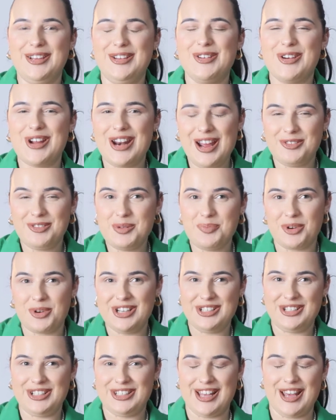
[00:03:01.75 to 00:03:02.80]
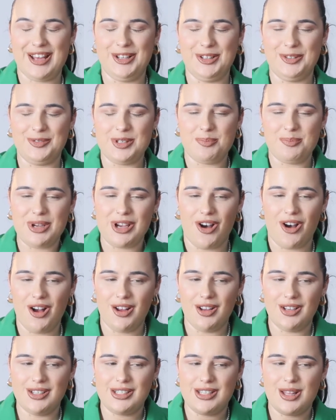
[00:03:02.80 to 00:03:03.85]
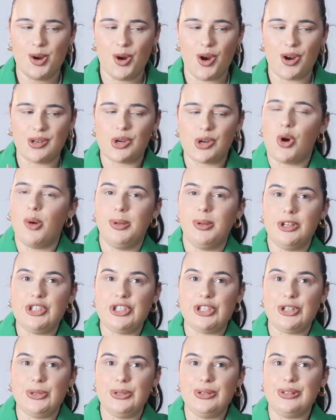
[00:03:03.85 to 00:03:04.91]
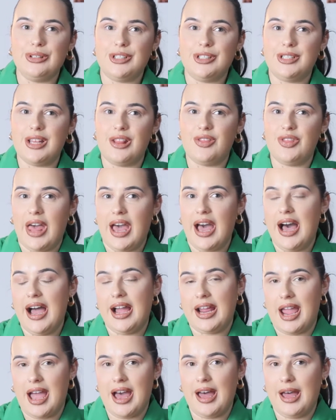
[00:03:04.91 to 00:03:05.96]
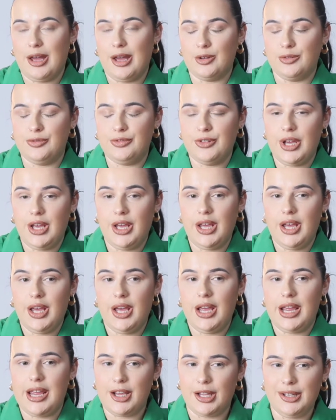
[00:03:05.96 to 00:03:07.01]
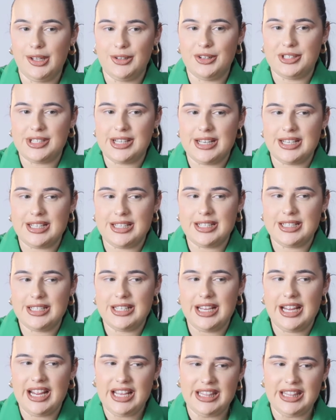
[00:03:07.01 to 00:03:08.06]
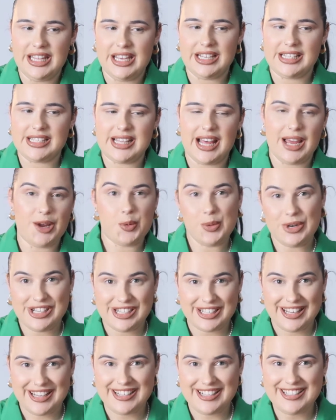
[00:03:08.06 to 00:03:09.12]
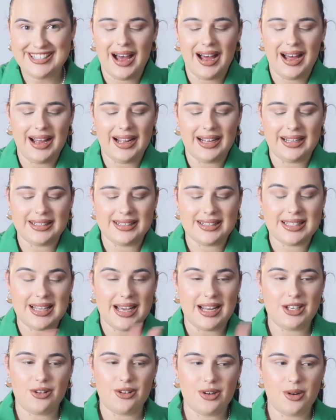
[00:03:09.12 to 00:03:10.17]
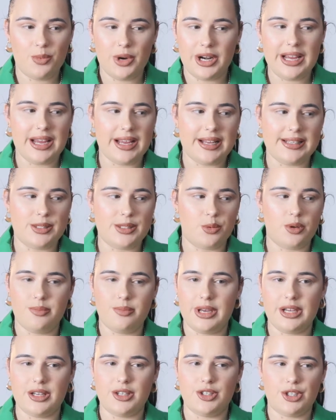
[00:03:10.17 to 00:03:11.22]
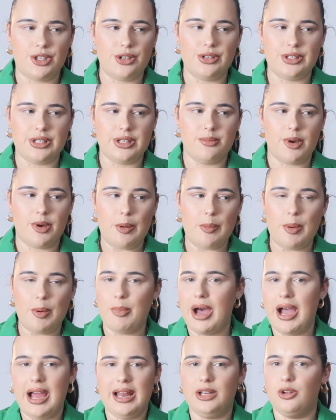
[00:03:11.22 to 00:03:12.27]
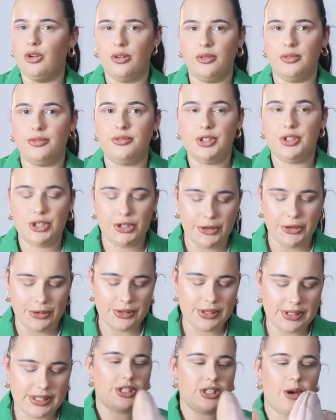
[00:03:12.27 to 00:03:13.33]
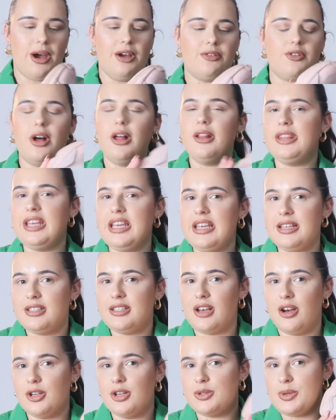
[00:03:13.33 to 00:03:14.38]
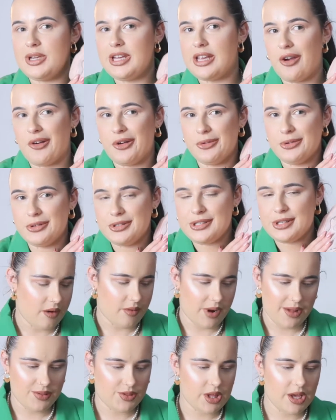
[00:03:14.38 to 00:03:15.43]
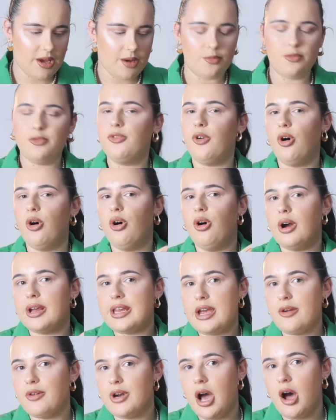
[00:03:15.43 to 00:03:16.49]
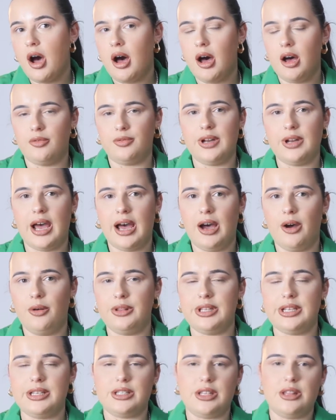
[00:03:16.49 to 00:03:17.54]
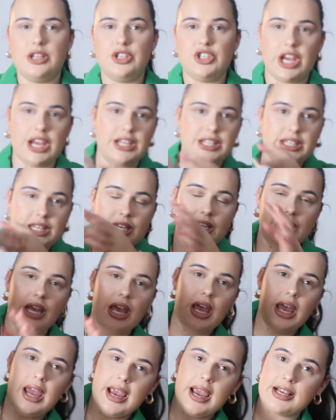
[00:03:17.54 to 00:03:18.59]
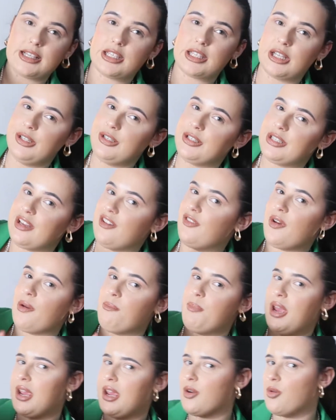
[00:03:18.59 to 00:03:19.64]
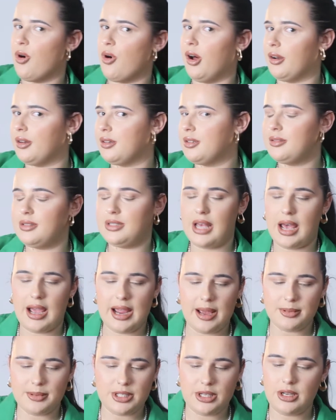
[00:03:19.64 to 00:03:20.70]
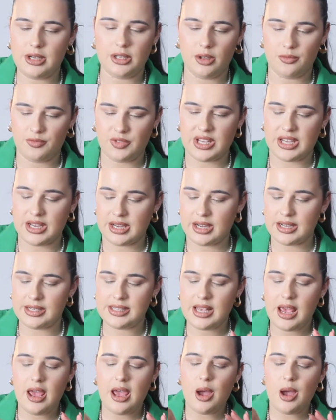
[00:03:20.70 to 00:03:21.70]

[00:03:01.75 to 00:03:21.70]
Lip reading: you're gonna have to brace yourselves because there are a couple of shoes that I have included in this like wish list, and I don't know what it is with me and shoes at the moment, but I love shoes. So I've got these Oswegos. I've had them for a year and a half now. These are the JD exclusive pink ones. I absolutely love these.